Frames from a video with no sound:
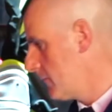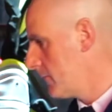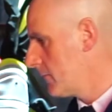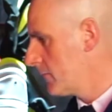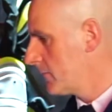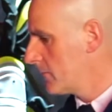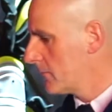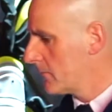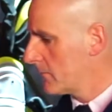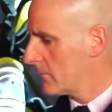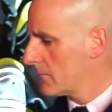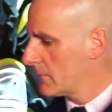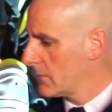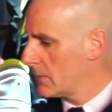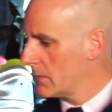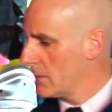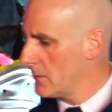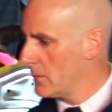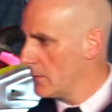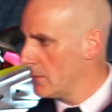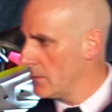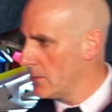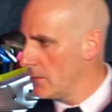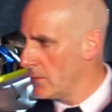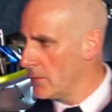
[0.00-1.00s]

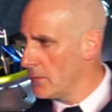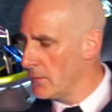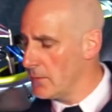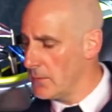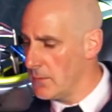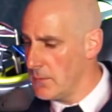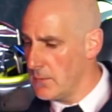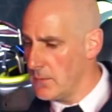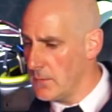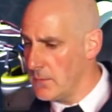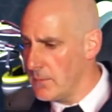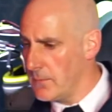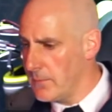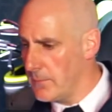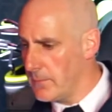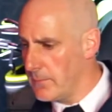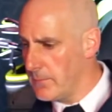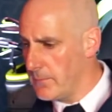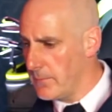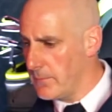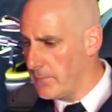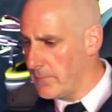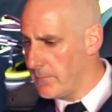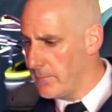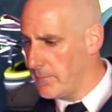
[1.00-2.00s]

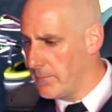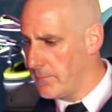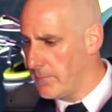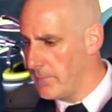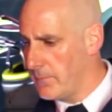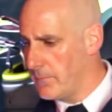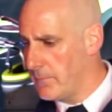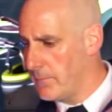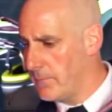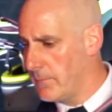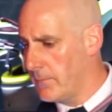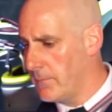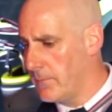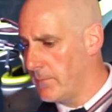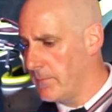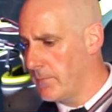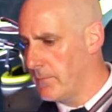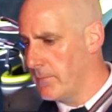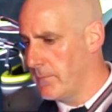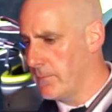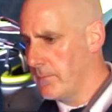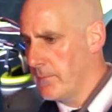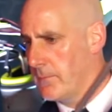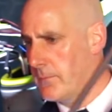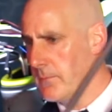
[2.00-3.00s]

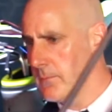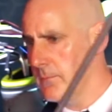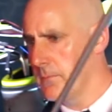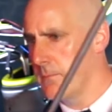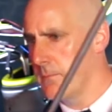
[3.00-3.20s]
[no speech]